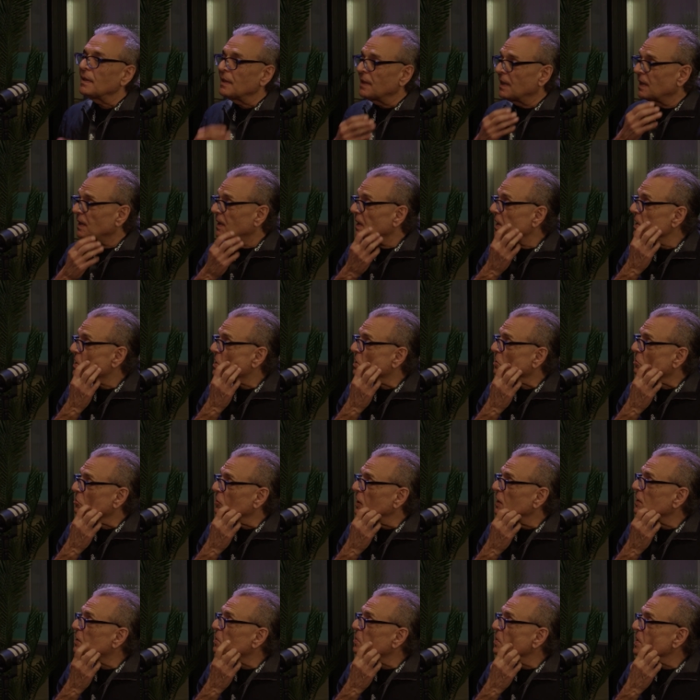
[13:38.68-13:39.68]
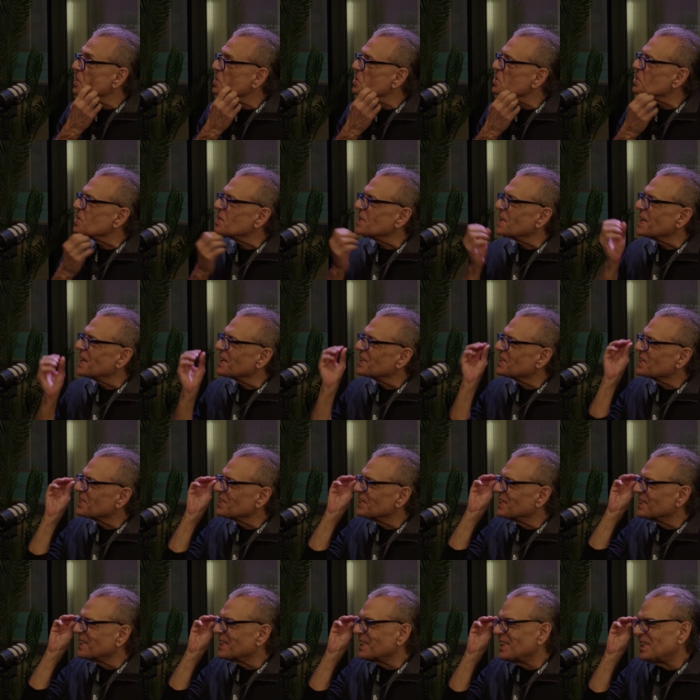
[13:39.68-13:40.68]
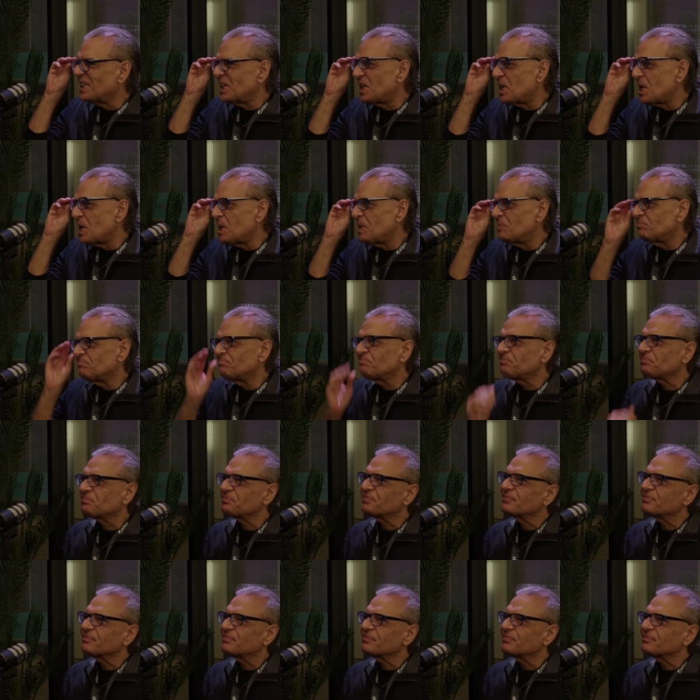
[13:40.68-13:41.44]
That's a great question, actually. Um,